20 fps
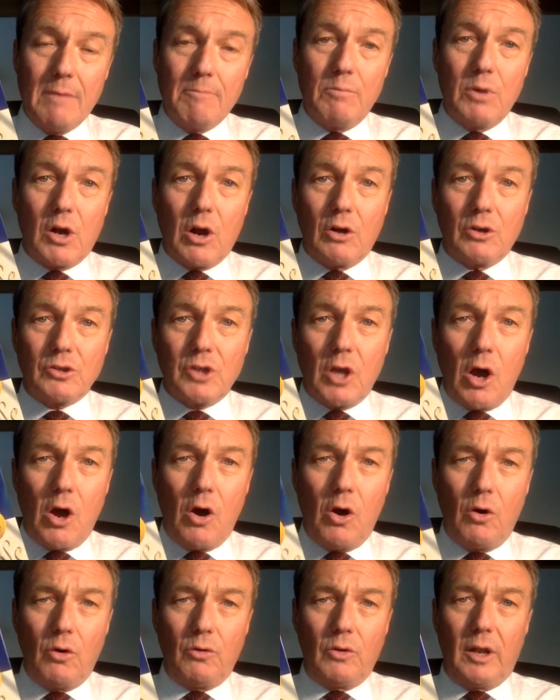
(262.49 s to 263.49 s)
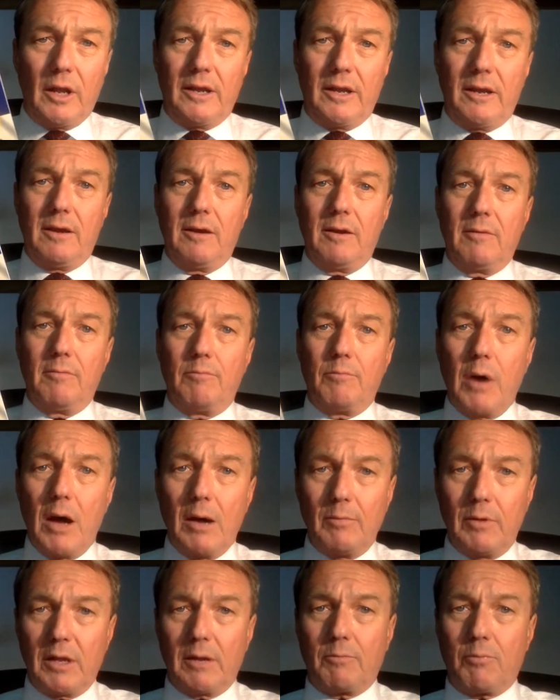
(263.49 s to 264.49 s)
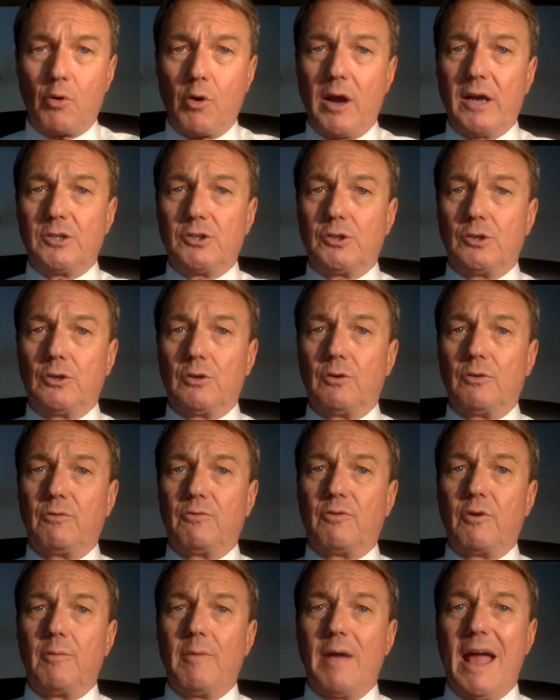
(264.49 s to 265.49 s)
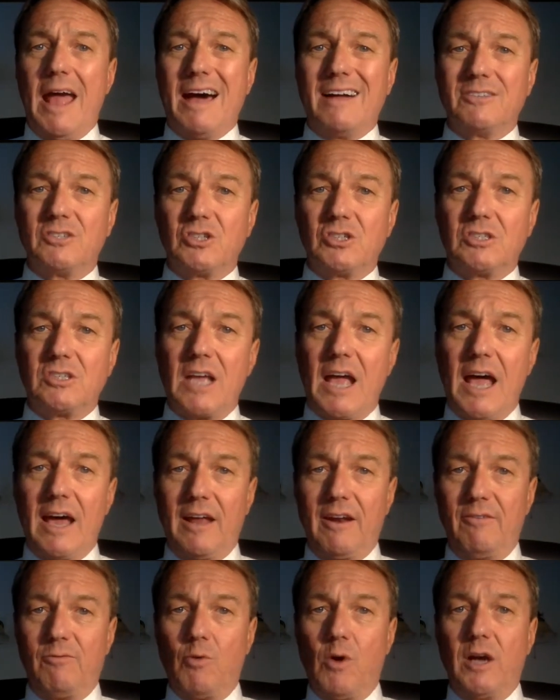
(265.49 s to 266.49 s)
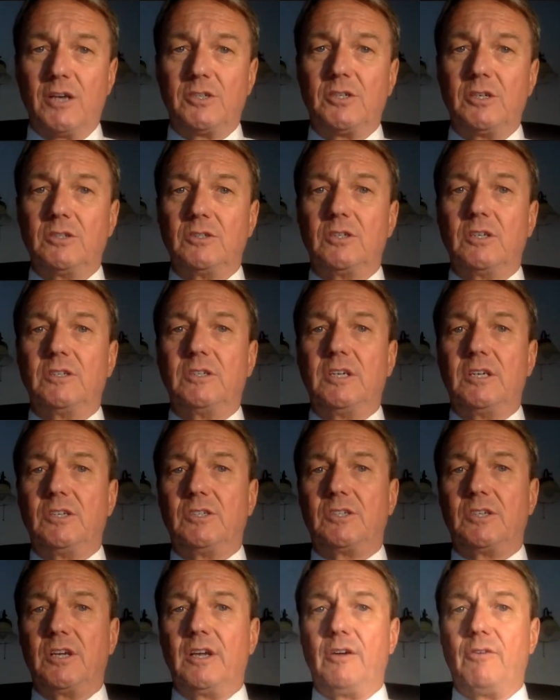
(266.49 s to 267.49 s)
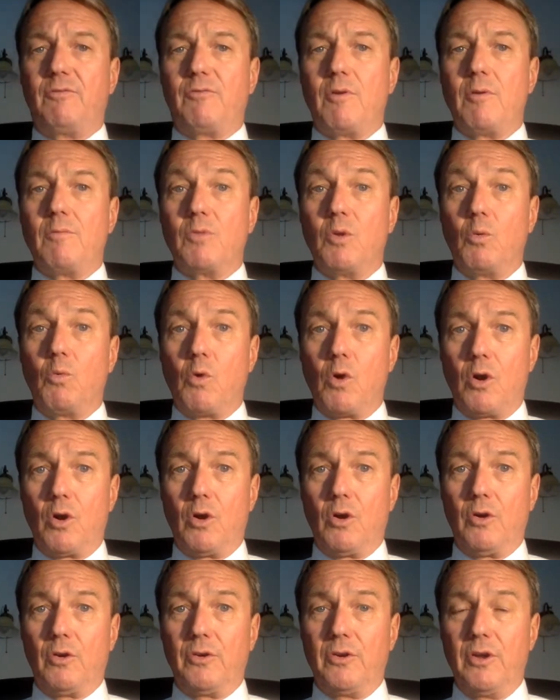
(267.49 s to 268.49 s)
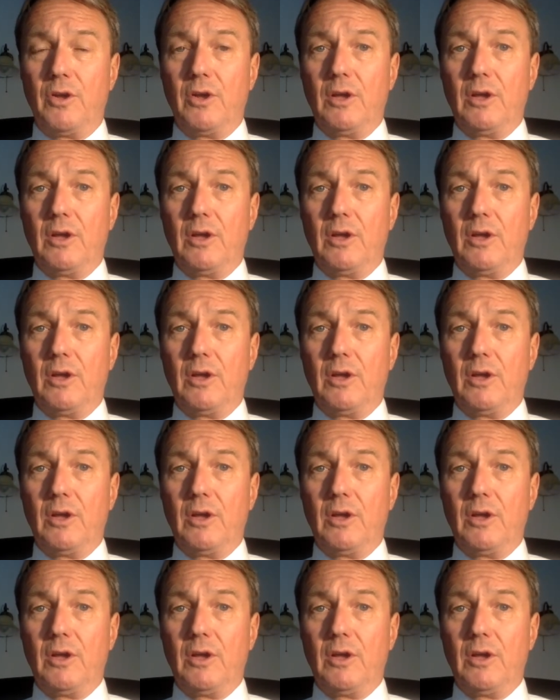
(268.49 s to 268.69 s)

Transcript: because only public pressure from outside of Washington, D.C., from the world,